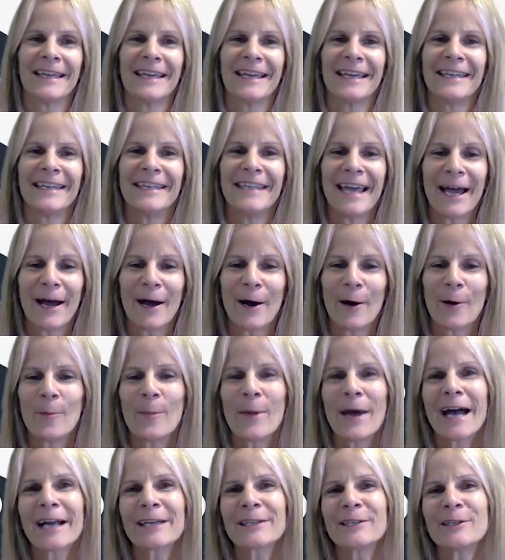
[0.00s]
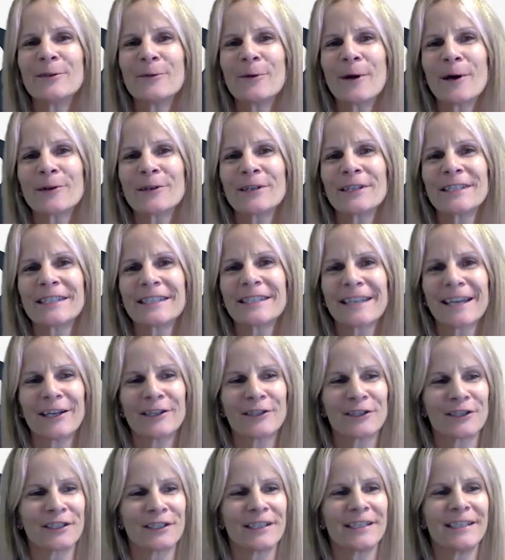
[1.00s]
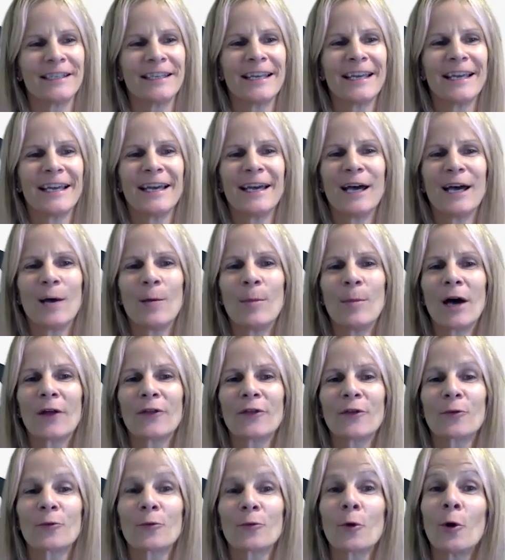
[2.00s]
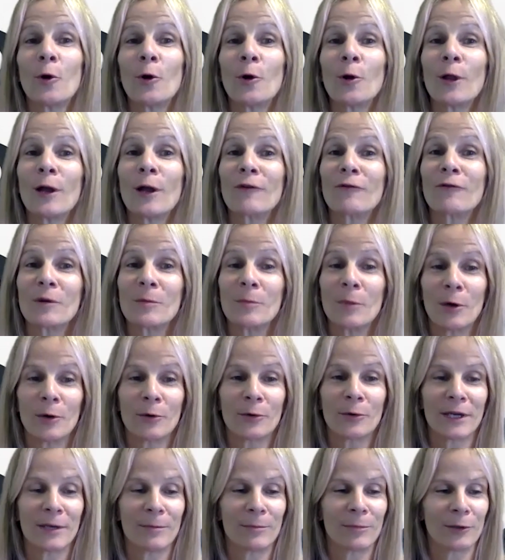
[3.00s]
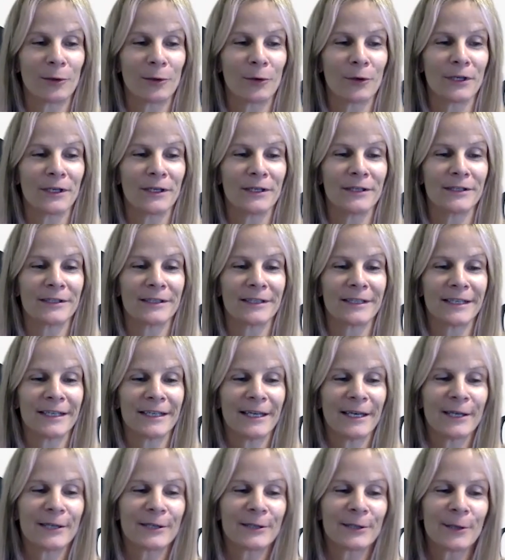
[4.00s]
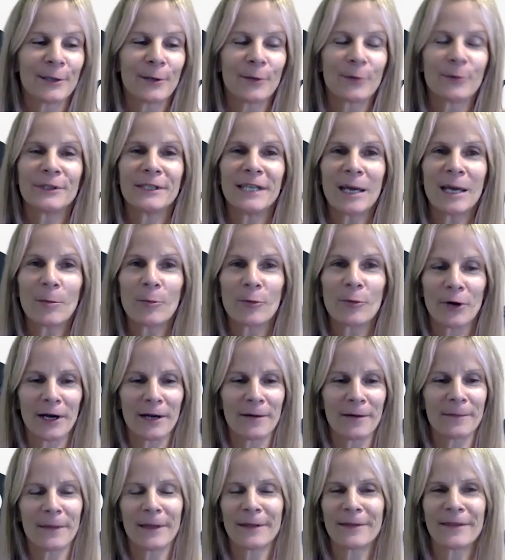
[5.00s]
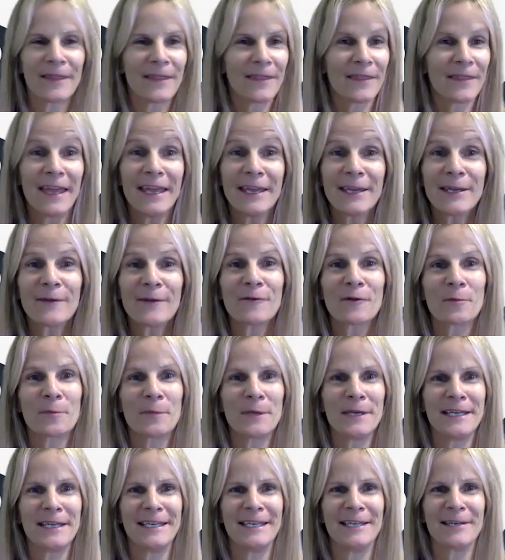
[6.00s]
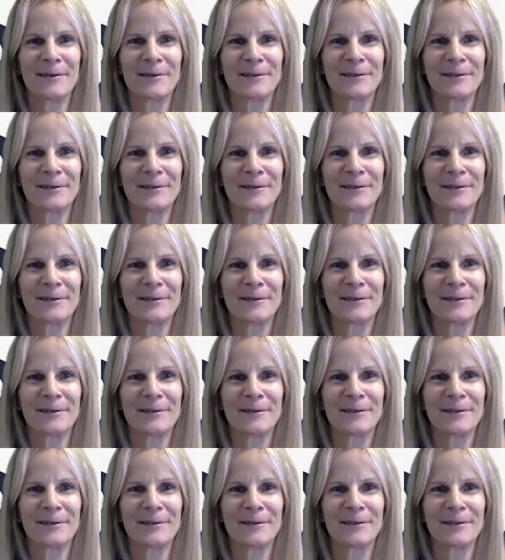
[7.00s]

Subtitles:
And now back to our discussion about the role of remote employees. So Deborah, thank you for being here